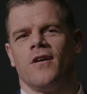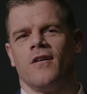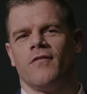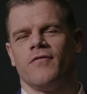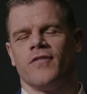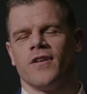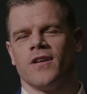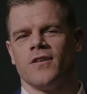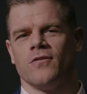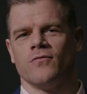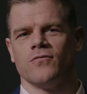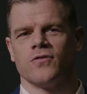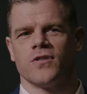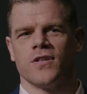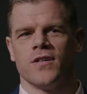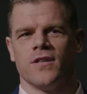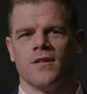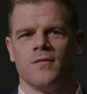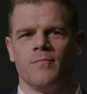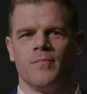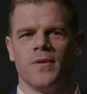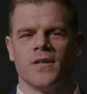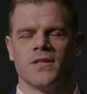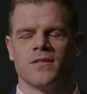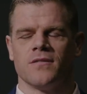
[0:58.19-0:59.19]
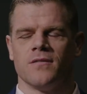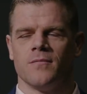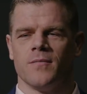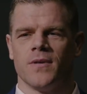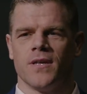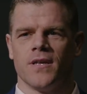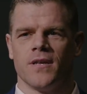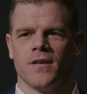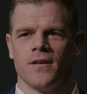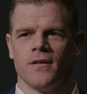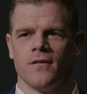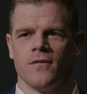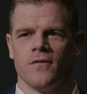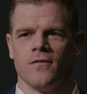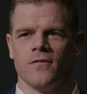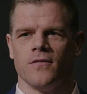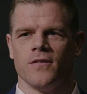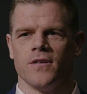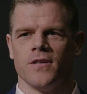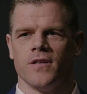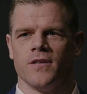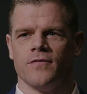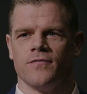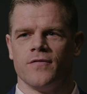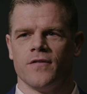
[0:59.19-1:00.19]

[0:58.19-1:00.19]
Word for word: I think you'll see the best of me on the